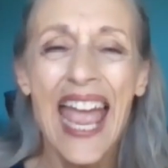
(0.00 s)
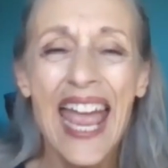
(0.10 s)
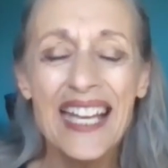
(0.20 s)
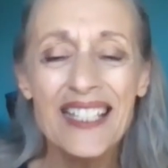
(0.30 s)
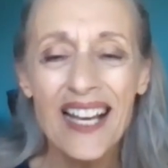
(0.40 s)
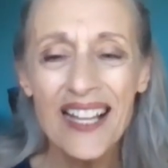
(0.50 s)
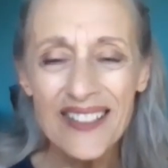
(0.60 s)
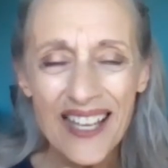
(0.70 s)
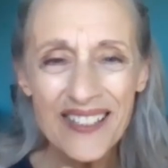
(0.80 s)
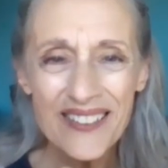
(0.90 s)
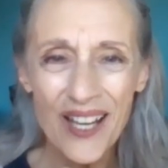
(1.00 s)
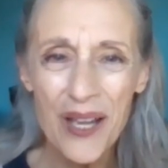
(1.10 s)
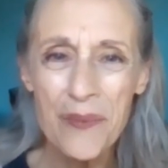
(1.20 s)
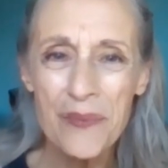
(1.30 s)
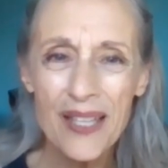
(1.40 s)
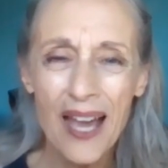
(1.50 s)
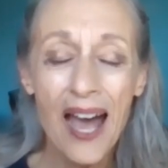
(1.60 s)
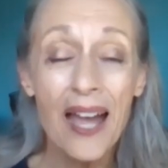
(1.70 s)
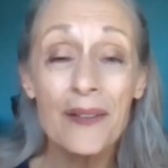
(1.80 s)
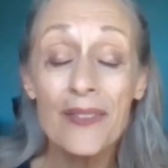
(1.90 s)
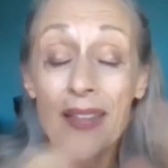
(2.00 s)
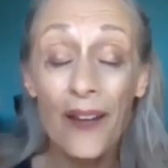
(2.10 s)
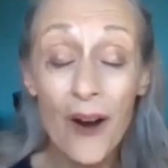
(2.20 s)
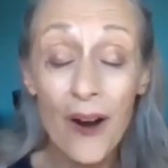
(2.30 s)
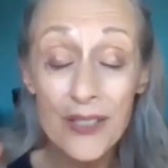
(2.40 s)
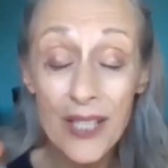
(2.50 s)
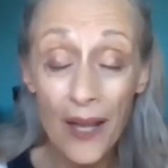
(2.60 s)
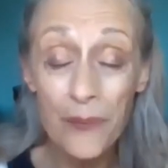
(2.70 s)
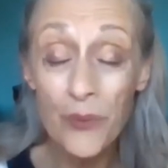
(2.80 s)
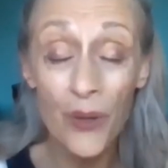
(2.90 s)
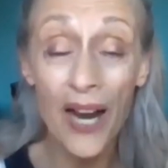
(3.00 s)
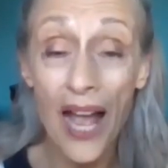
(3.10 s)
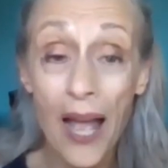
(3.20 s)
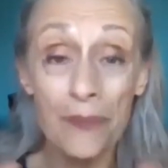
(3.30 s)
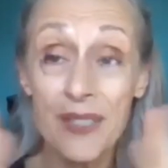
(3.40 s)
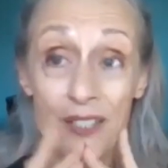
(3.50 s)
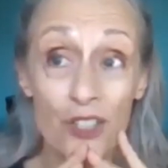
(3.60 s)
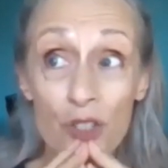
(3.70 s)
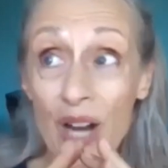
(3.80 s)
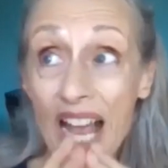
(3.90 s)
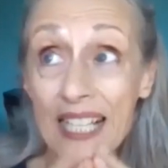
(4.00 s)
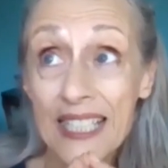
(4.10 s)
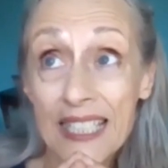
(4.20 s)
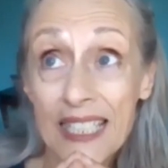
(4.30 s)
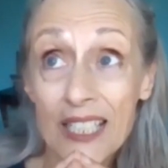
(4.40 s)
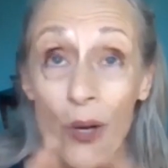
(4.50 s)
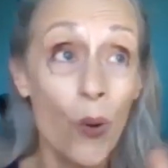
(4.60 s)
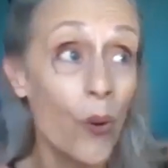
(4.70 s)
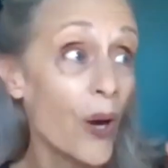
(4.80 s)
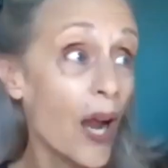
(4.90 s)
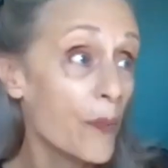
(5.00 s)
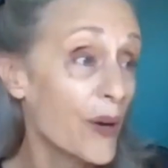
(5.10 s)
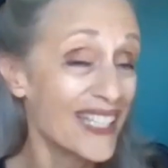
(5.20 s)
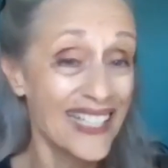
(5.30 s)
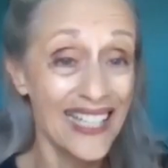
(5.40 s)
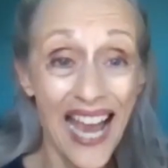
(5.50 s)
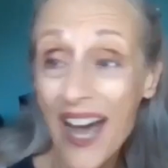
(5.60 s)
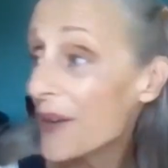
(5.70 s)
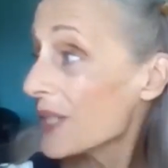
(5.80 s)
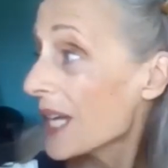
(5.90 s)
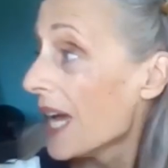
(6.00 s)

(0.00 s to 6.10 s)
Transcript: And a lot of times, there are times where I'm distracted or I want to get out.